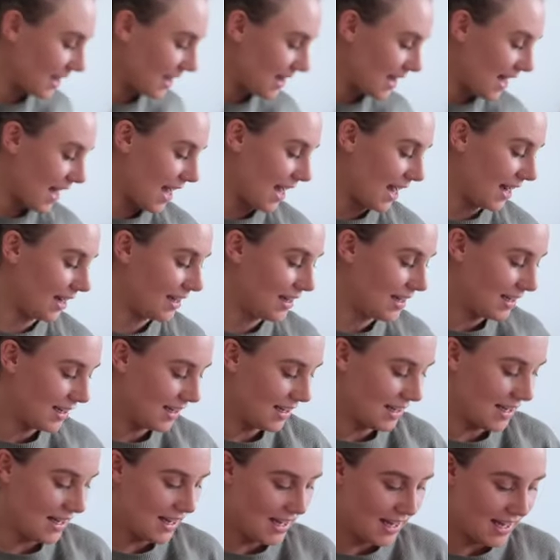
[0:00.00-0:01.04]
And then
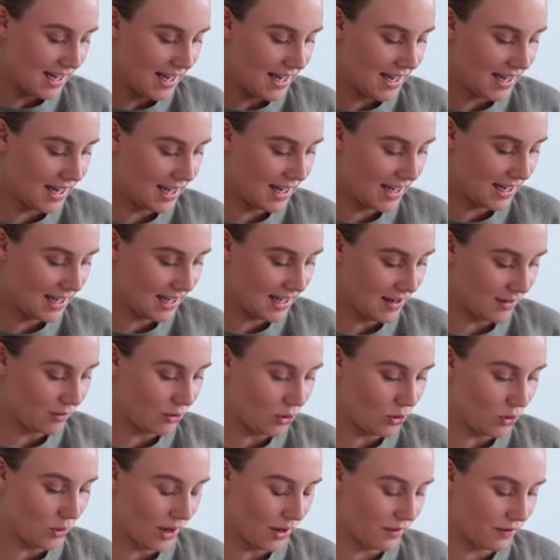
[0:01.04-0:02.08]
I've
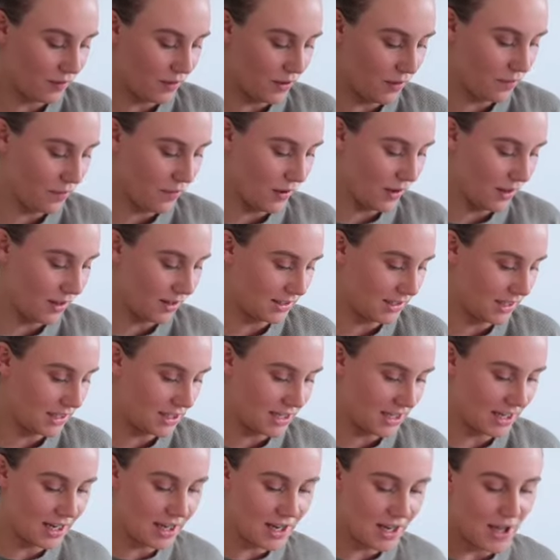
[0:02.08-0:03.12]
got quite a few photos
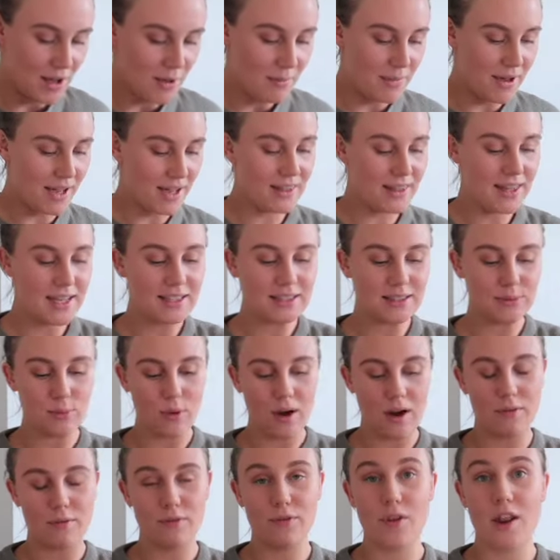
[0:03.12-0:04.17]
actually, but in this
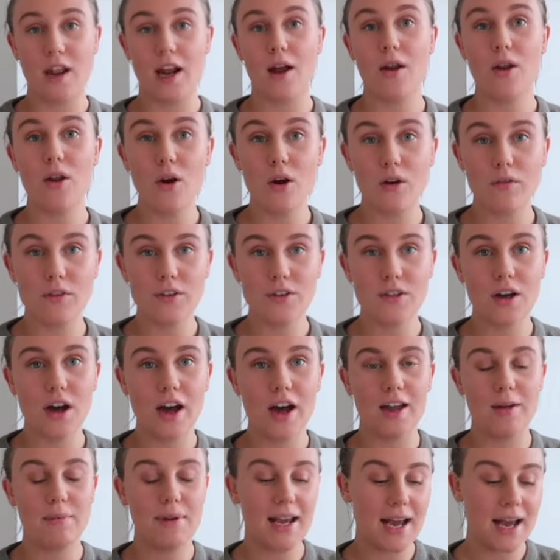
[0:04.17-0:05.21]
one, for like a lot of the
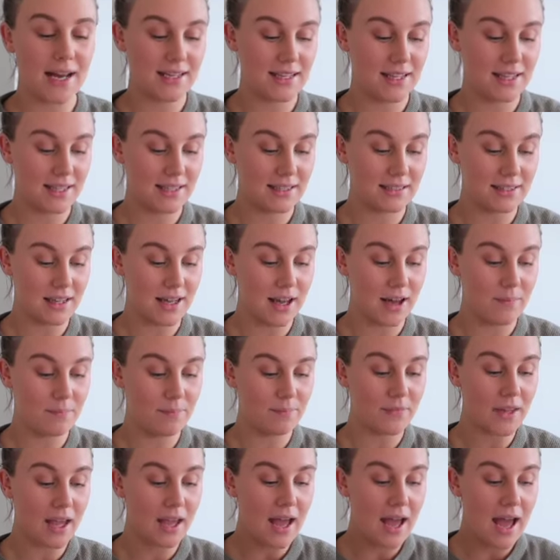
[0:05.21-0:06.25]
time, he had his
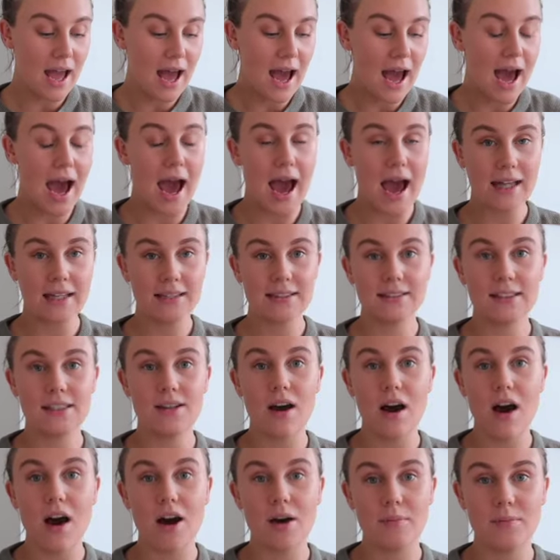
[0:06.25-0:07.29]
hands and
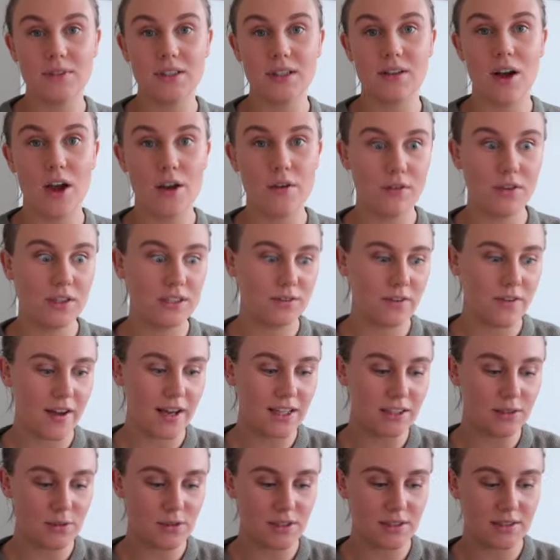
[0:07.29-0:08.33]
arms over his
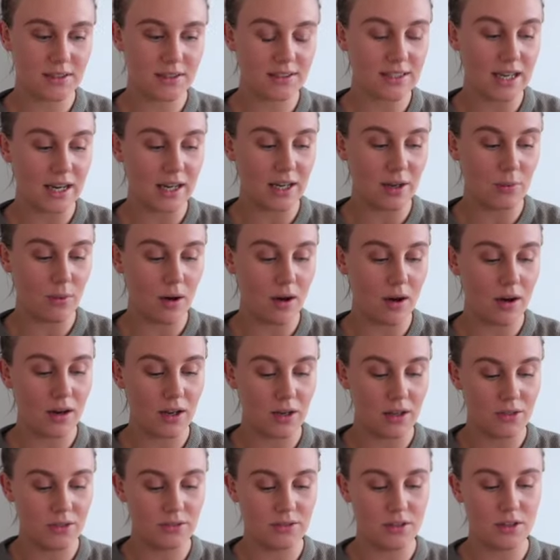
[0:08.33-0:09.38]
face, which is exactly what Arlo
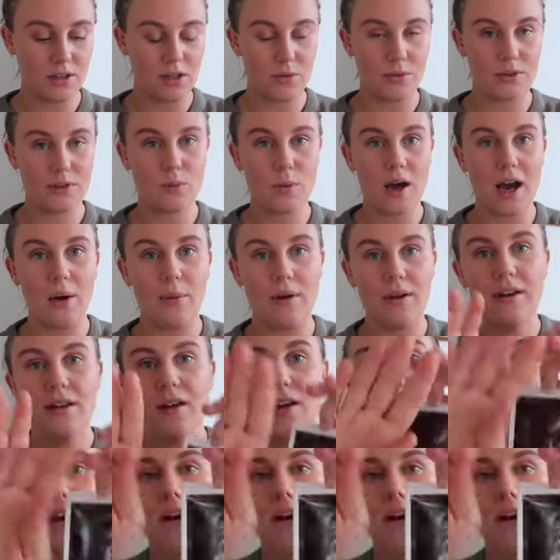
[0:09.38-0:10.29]
used to do as well. And